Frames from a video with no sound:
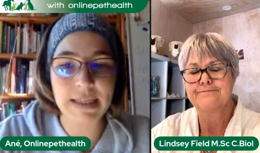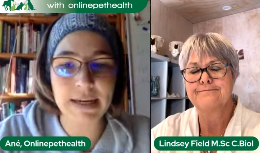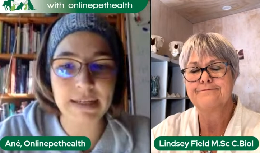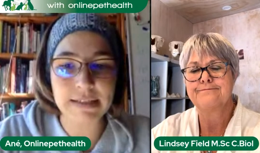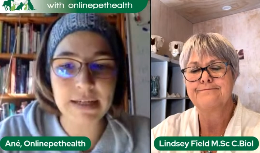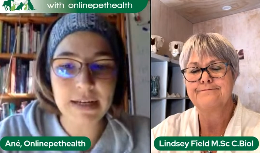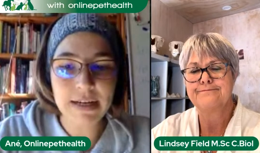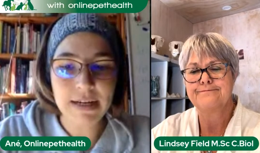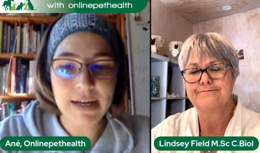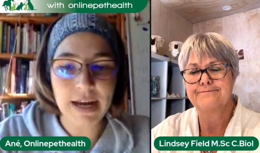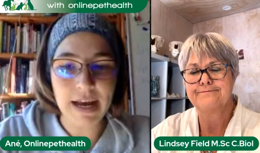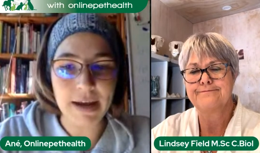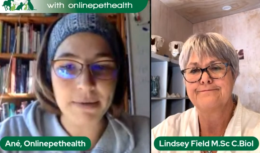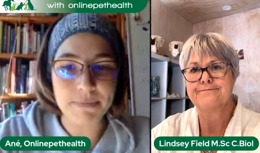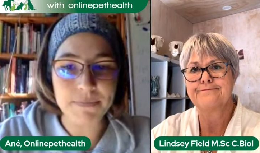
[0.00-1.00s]
Speaker 1: that
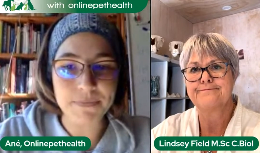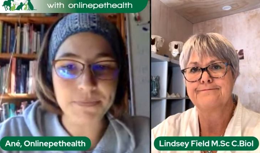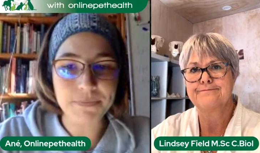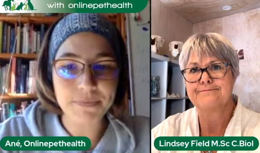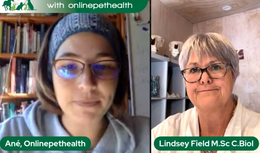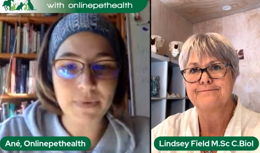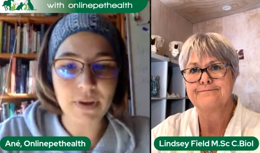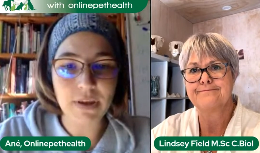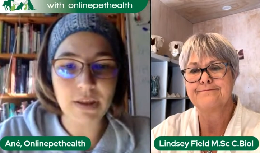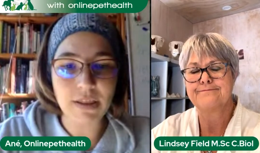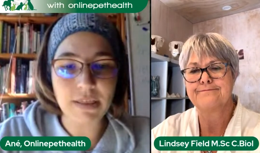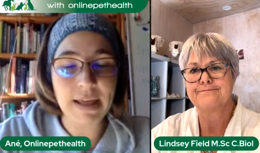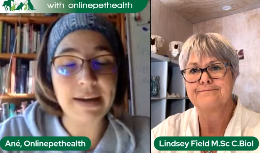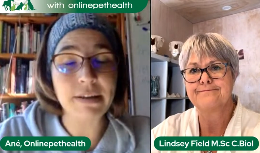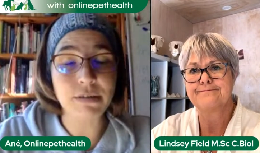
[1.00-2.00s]
um,
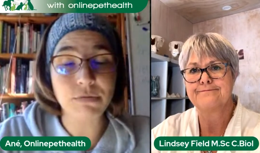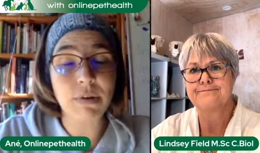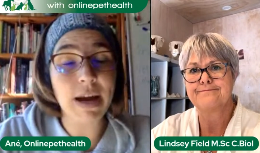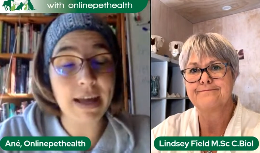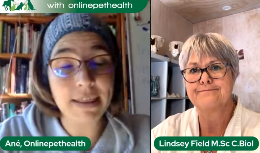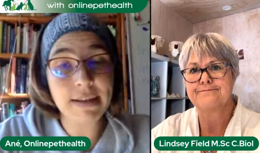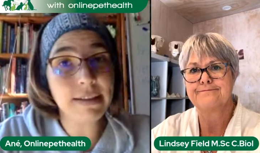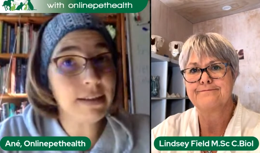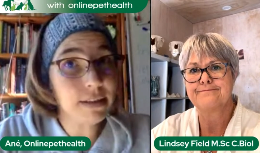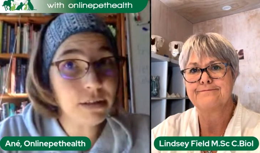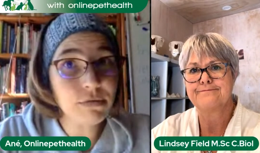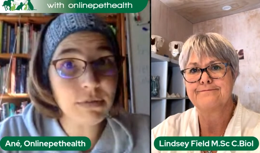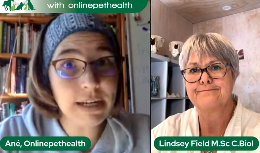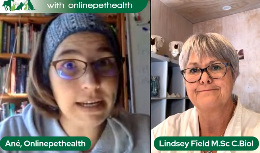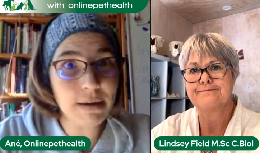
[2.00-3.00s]
that it's I think that it's
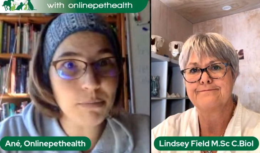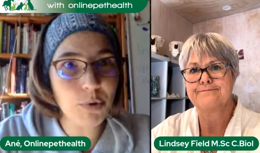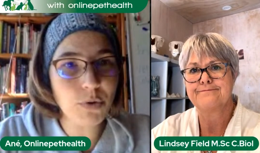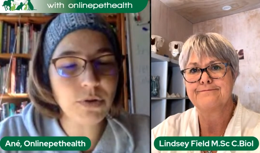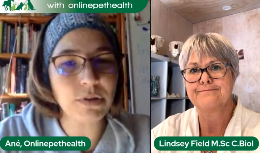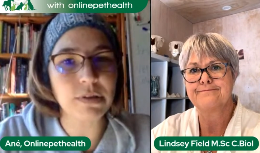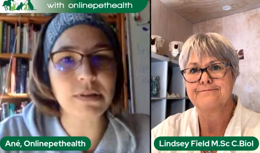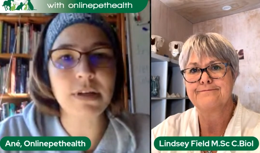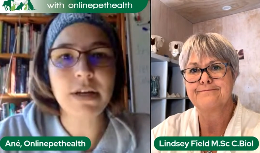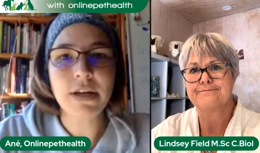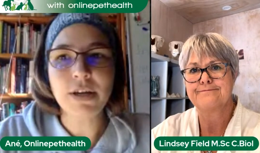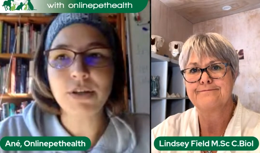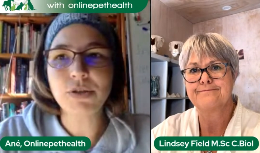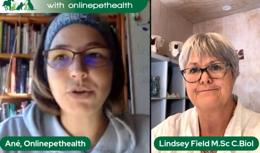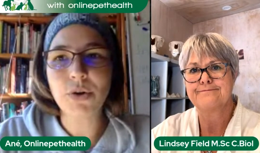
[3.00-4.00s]
really important.
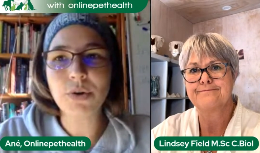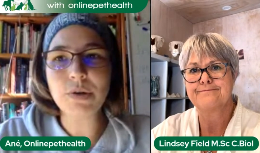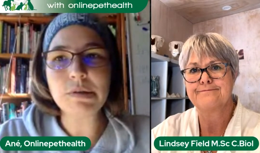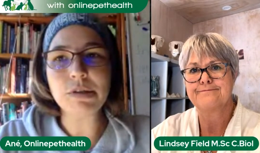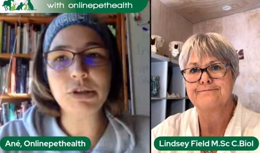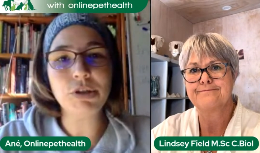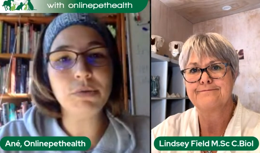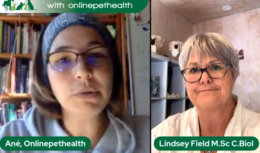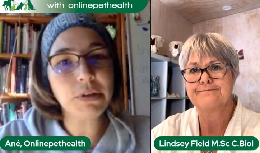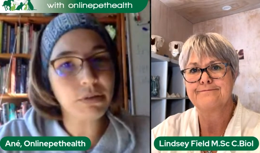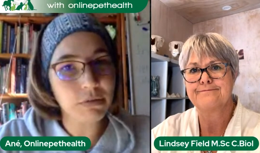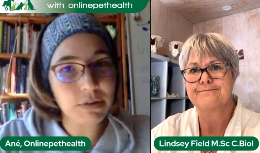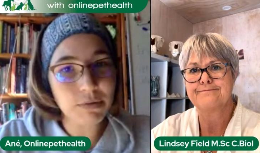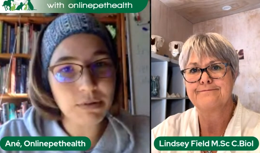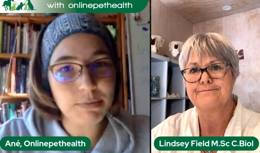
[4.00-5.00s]
So do you
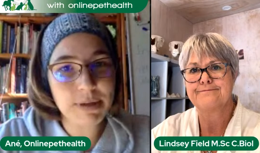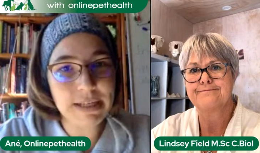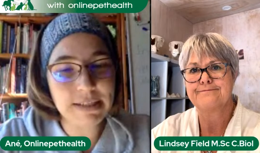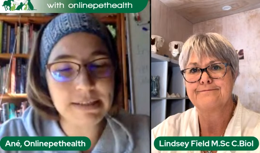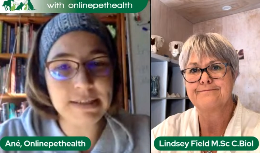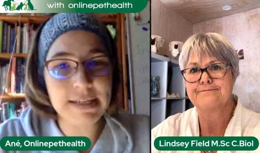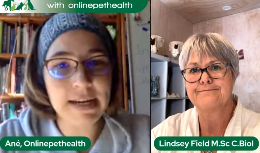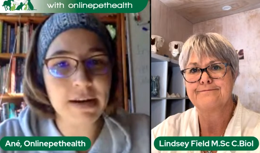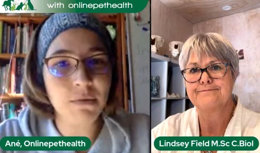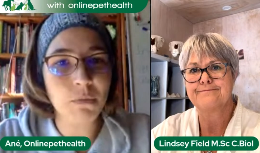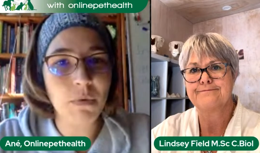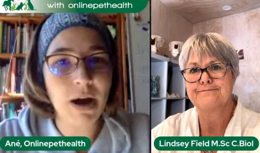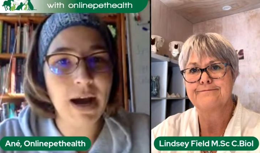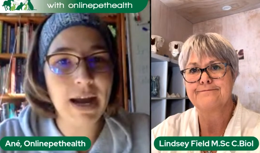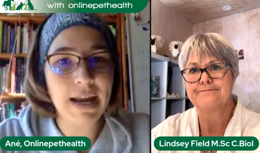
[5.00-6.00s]
agree with me, Lindsey? And
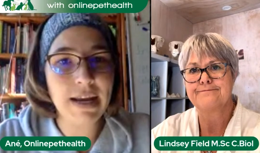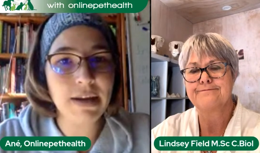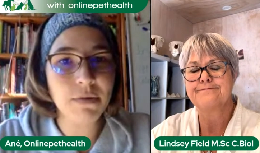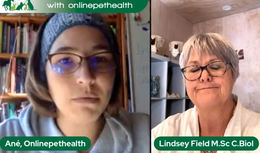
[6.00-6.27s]
why